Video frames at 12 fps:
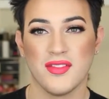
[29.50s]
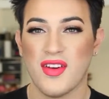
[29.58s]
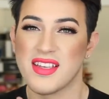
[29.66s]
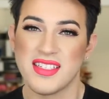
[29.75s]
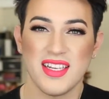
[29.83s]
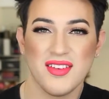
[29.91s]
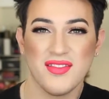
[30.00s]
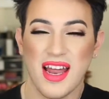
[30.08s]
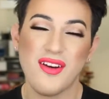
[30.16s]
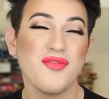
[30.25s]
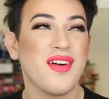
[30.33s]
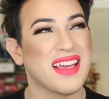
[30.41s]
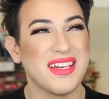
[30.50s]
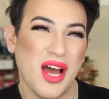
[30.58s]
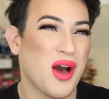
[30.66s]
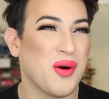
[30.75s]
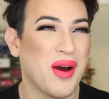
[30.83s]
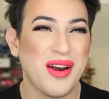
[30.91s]
Festive? I don't fucking
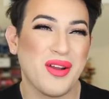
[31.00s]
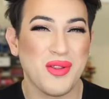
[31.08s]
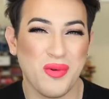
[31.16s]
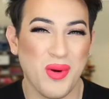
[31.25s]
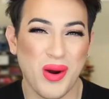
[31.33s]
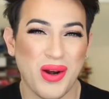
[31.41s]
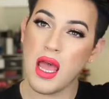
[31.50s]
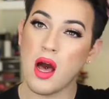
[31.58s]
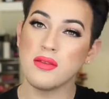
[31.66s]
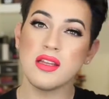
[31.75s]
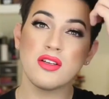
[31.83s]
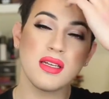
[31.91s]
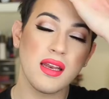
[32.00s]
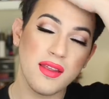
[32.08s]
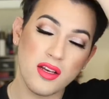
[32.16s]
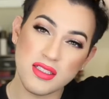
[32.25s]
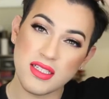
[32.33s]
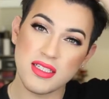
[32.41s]
know. I don't know the word. I don't think there's
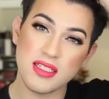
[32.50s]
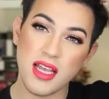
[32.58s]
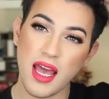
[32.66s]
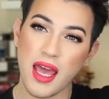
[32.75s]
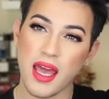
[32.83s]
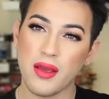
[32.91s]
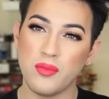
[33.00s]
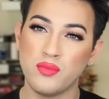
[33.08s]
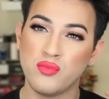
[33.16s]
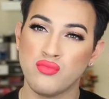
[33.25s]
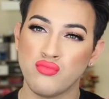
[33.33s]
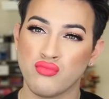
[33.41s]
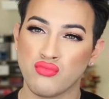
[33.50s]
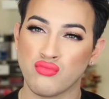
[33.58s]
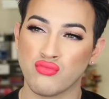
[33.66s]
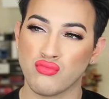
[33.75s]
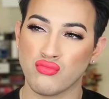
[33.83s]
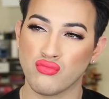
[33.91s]
anything else to say.
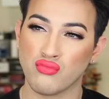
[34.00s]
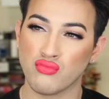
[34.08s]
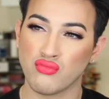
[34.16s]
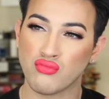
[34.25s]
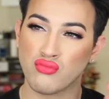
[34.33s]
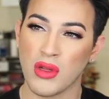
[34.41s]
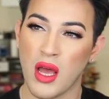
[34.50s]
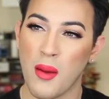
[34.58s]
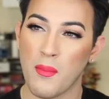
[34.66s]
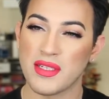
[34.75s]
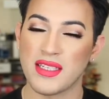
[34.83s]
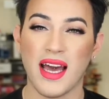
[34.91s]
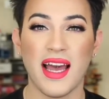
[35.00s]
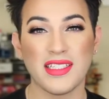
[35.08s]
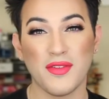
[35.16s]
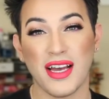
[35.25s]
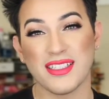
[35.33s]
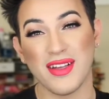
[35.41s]
Hmm.
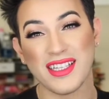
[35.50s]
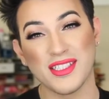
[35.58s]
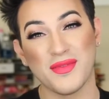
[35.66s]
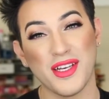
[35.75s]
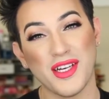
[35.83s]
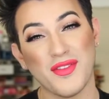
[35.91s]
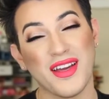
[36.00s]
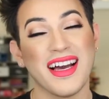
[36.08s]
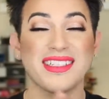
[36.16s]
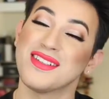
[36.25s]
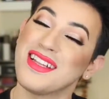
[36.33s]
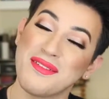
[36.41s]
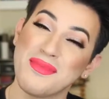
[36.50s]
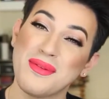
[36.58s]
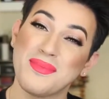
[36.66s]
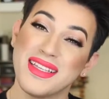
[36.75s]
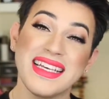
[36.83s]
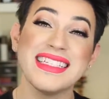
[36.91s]
Besides, if you guys don't like this video, if you guys don't like
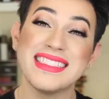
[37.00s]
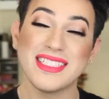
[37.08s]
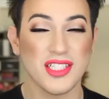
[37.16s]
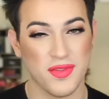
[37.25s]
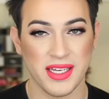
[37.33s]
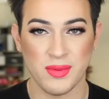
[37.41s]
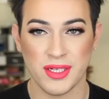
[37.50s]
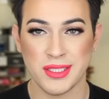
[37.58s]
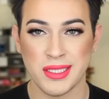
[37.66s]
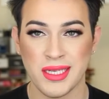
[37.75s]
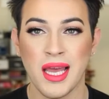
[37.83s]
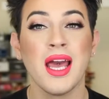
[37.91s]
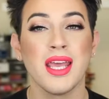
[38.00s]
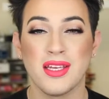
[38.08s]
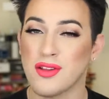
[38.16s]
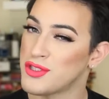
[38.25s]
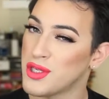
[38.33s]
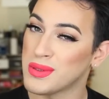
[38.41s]
me, please don't fucking watch it.
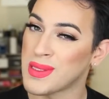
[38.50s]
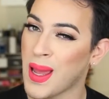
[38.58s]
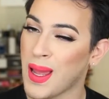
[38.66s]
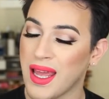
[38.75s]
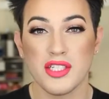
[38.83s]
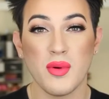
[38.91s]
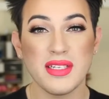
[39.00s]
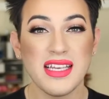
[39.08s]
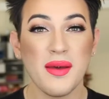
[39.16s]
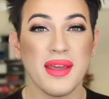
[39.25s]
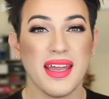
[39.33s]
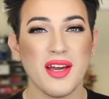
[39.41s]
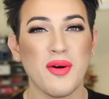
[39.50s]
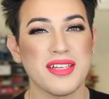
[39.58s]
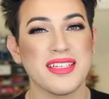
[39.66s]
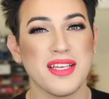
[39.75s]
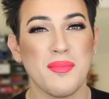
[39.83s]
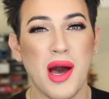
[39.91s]
You know the drill with that? So recently I've been getting
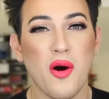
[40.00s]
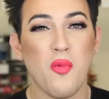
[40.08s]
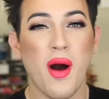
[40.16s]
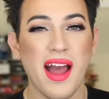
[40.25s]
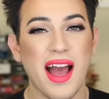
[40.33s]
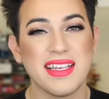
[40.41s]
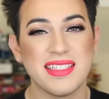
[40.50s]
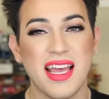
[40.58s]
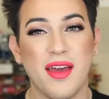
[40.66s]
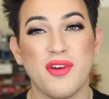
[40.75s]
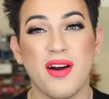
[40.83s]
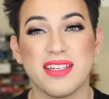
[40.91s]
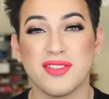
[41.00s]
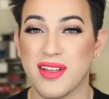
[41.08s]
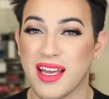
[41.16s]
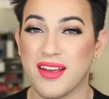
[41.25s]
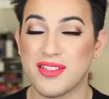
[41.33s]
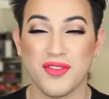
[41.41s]
questions about why I say if you guys
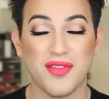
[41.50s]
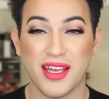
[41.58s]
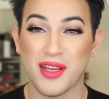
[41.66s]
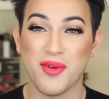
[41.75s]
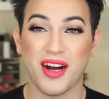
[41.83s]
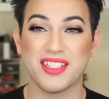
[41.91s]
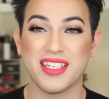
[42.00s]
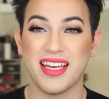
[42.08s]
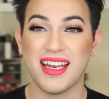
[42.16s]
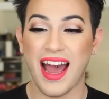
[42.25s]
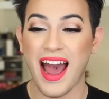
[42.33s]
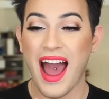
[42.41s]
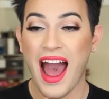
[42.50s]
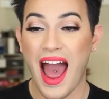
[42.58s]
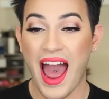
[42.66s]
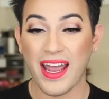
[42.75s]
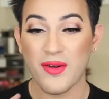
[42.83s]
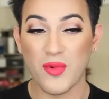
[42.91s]
don't like it, don't fucking watch it.
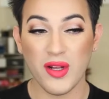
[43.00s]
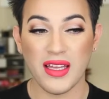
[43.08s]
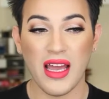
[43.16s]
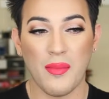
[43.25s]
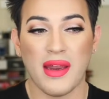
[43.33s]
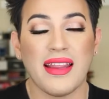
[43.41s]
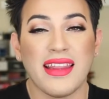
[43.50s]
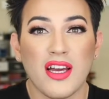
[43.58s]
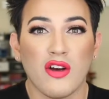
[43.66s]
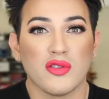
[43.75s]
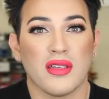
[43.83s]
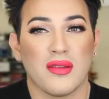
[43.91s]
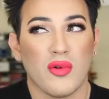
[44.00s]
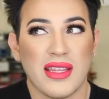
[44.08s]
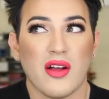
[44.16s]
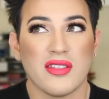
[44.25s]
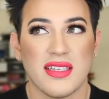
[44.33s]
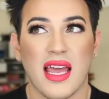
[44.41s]
I really, I mean, I think it goes
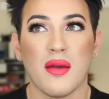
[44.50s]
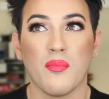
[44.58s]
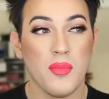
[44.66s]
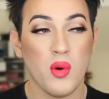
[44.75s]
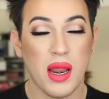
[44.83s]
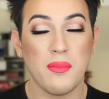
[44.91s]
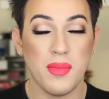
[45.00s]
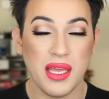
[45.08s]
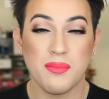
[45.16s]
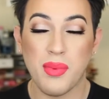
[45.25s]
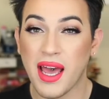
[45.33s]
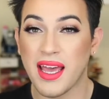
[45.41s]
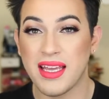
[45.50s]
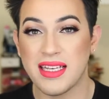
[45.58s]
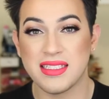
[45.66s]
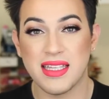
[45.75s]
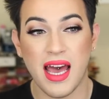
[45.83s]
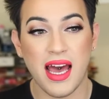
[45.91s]
without saying, but what I mean by it
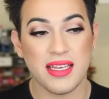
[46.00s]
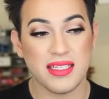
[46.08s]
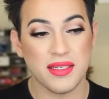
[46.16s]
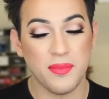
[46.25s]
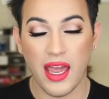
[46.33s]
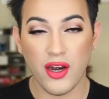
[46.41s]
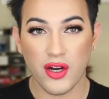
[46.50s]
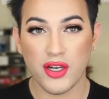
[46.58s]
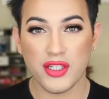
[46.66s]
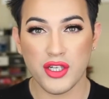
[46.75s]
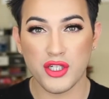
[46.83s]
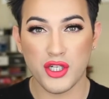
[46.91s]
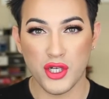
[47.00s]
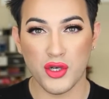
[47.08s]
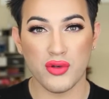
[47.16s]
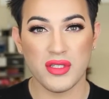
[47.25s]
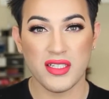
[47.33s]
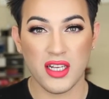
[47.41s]
is that haters
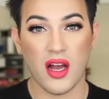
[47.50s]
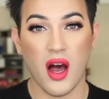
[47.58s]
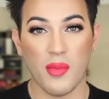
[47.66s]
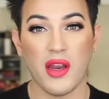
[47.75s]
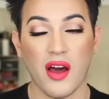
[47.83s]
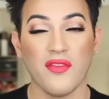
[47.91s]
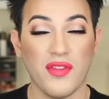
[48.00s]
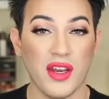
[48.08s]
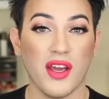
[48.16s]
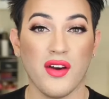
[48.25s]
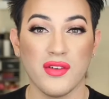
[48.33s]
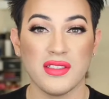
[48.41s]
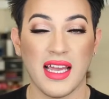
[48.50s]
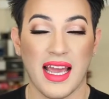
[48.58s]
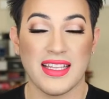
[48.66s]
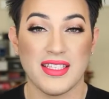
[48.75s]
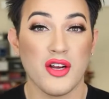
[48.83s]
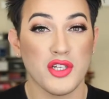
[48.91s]
choose to comment on videos.
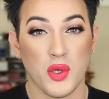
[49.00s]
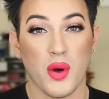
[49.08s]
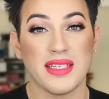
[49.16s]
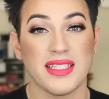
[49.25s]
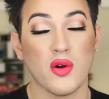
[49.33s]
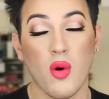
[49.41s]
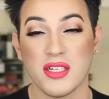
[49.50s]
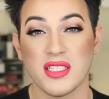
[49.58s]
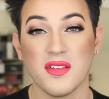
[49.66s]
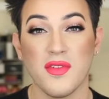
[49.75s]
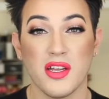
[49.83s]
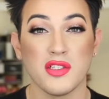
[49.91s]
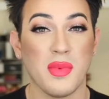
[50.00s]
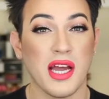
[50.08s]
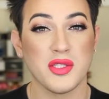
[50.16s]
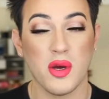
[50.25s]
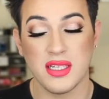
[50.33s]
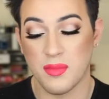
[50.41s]
Like, it's their choice. They're watching the videos
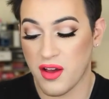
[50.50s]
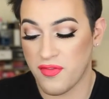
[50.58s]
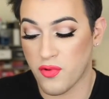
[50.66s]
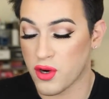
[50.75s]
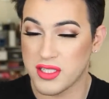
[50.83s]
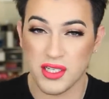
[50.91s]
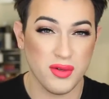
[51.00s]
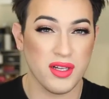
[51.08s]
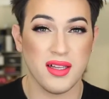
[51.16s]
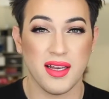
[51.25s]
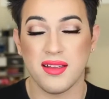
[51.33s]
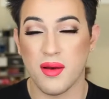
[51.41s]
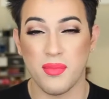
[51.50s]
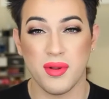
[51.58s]
by choice. I'm not forcing you to click